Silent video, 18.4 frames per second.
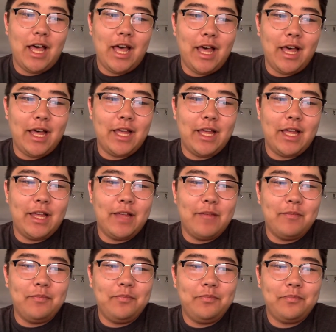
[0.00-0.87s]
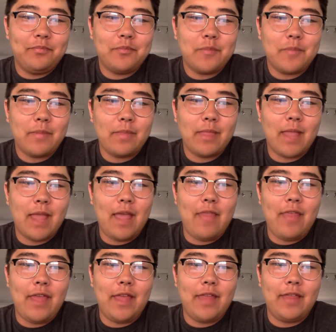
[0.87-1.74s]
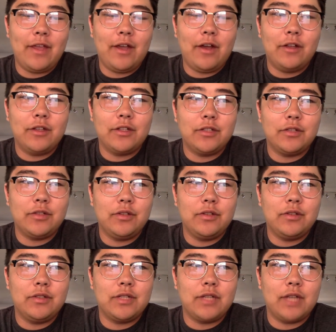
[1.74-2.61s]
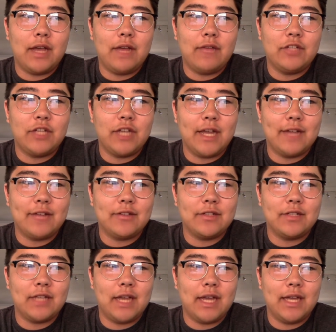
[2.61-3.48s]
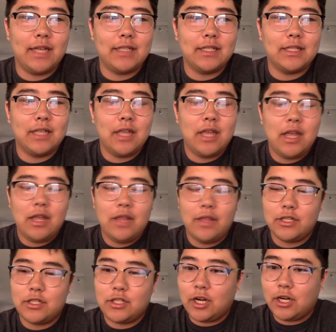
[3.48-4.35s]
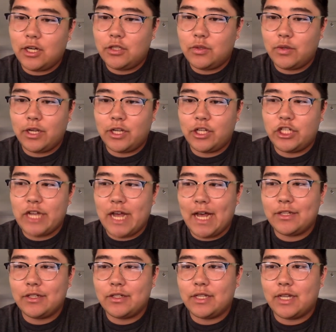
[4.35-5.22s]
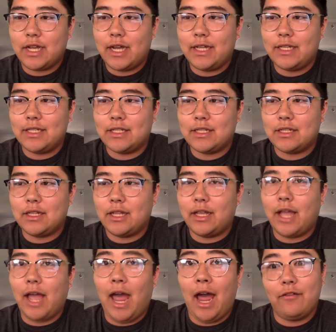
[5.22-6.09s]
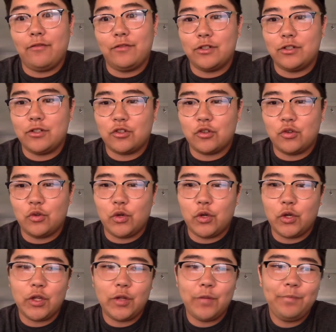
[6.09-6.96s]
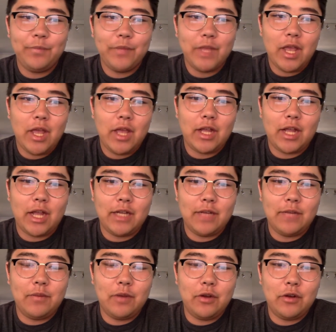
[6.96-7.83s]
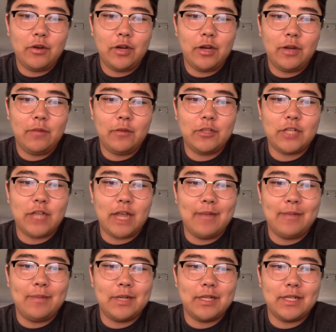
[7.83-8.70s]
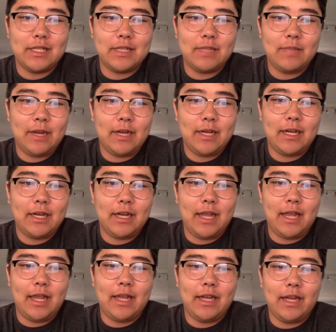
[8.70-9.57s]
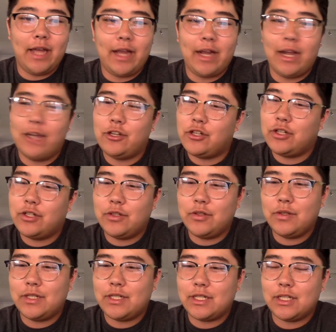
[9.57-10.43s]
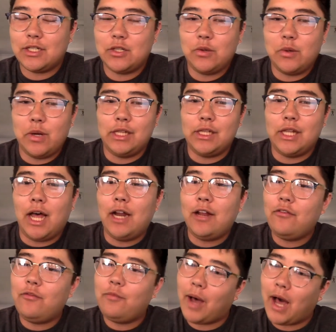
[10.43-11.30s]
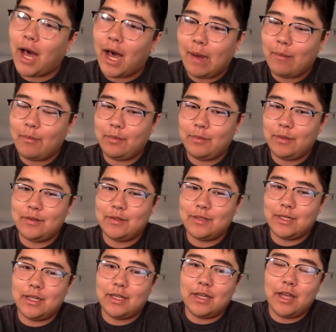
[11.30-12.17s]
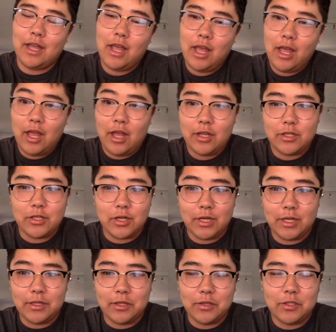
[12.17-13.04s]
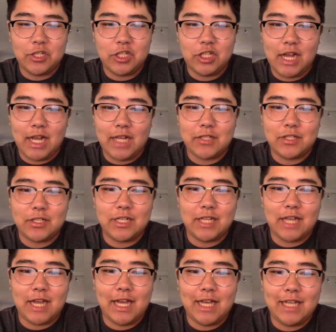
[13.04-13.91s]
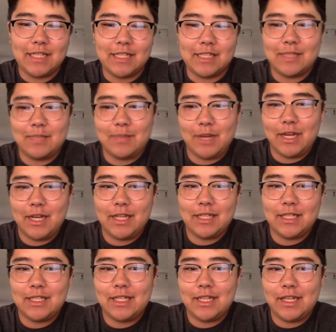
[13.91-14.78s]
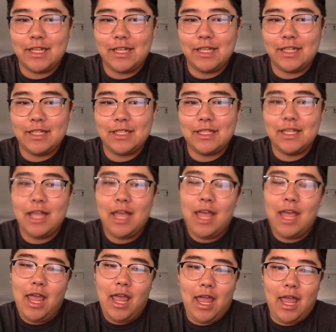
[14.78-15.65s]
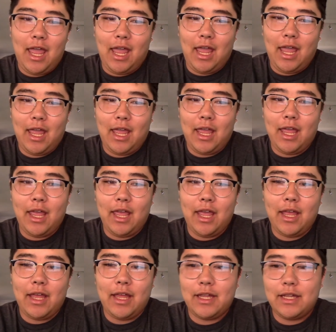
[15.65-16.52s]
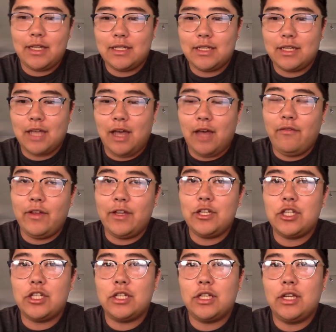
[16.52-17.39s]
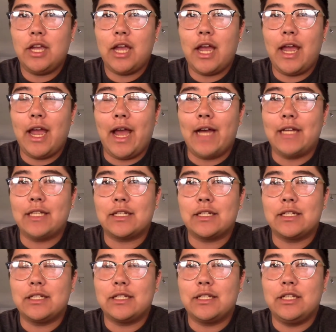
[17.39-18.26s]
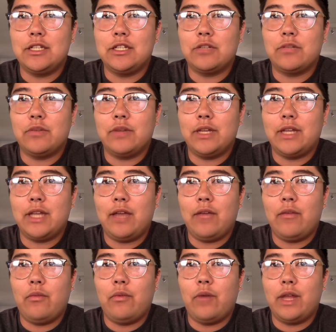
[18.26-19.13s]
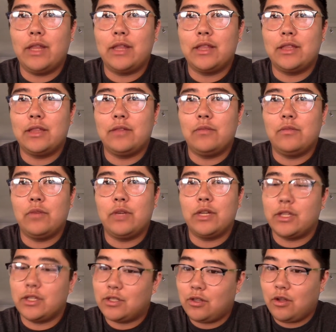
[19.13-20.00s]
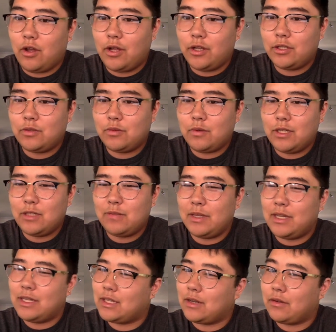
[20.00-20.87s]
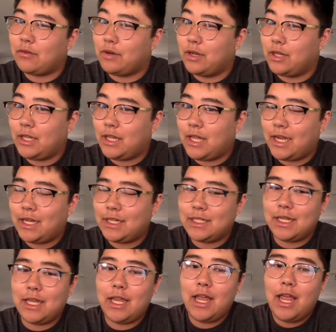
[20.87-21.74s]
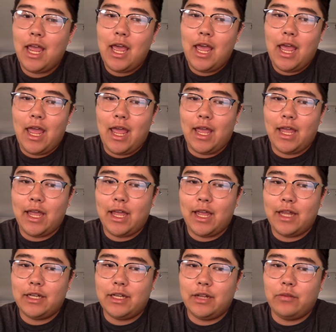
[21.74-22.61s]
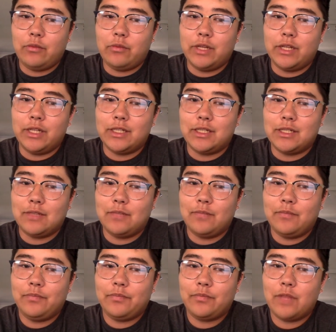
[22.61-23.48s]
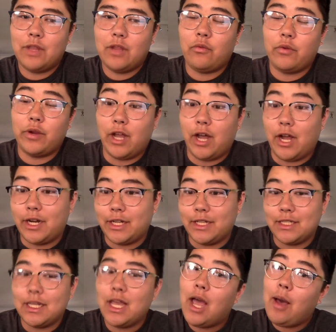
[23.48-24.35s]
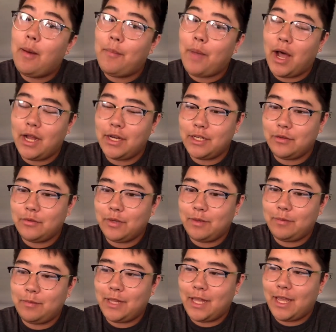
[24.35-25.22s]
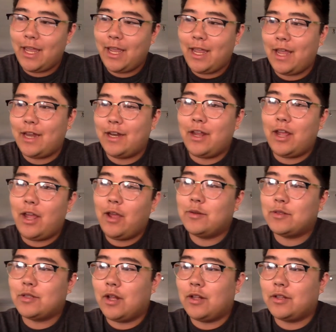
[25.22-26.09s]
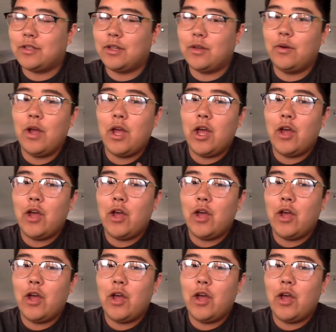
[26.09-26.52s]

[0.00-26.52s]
Um, and then they also used to have jazzercise. They started doing a jazzercise like after school kind of program, which I participated in, and I got introduced to a lot of pop music during those jazzercise experiences. And eventually, I asked the teacher one day what one of the songs was because I really liked it, and it was Rihanna's Pon de Replay, and it was also